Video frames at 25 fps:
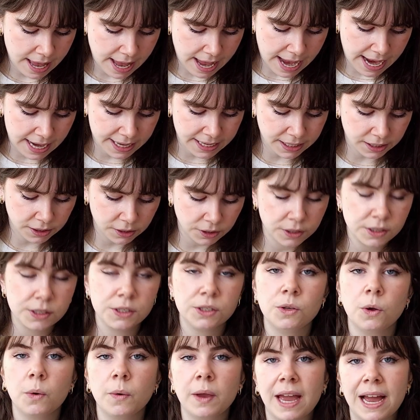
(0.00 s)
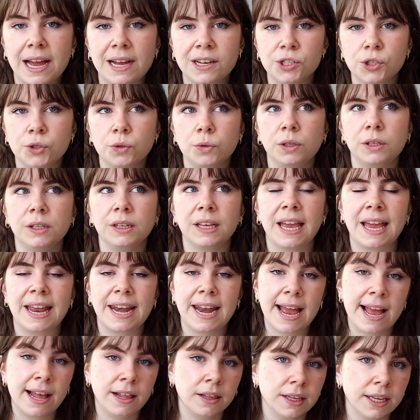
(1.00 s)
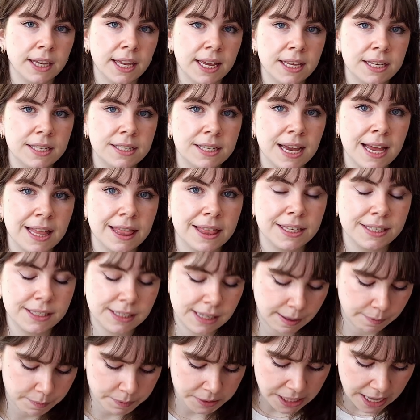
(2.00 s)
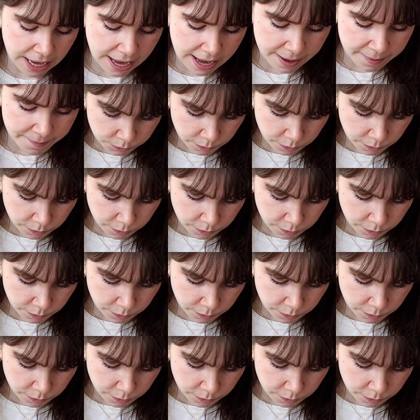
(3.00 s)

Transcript: and it looks so casual yet elegant at the same time.